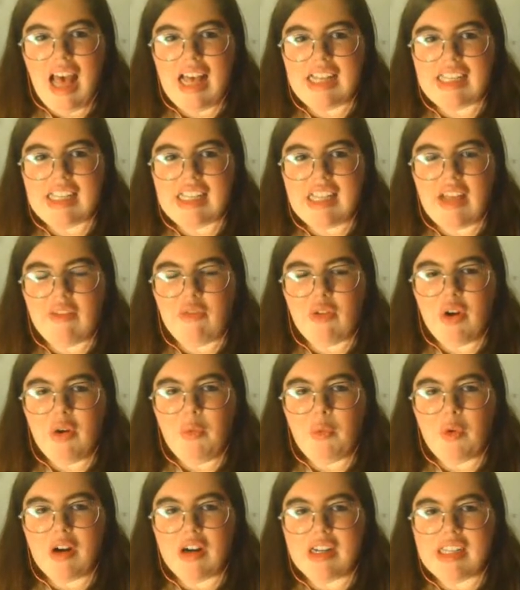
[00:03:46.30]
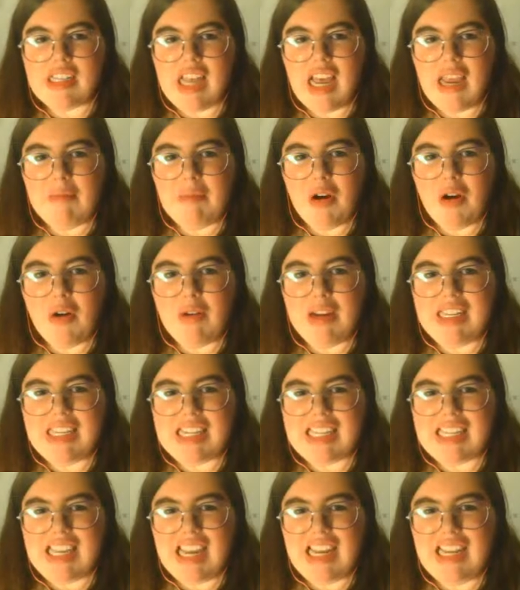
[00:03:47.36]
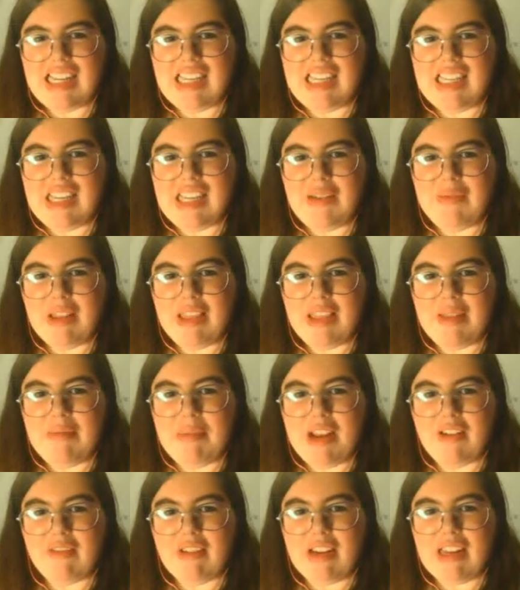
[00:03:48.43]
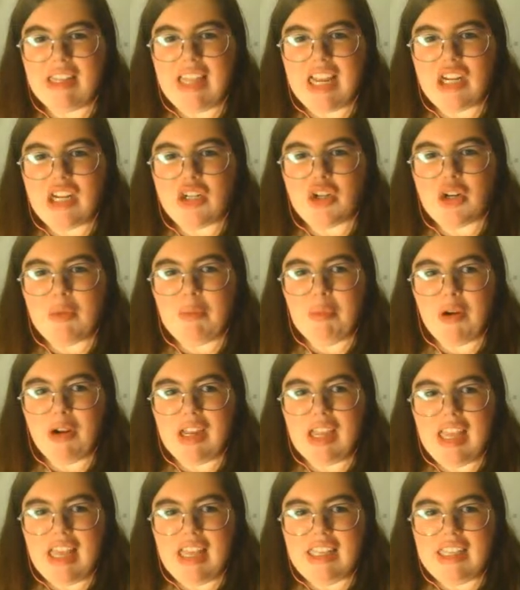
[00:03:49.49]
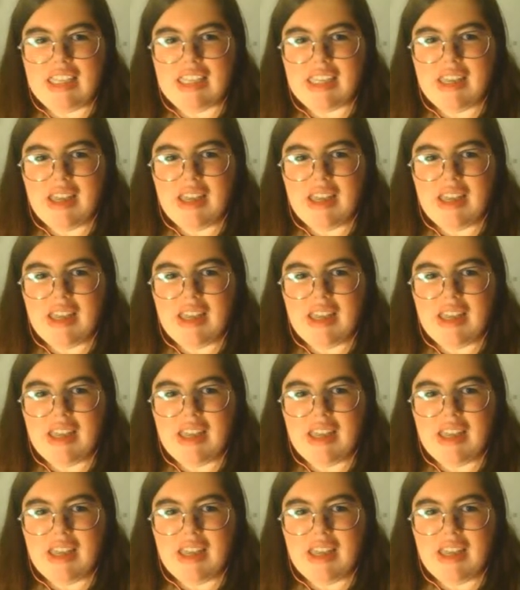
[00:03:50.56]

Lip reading: As a lover of words, I am always excited to see what the Big Read Lakeshore book is.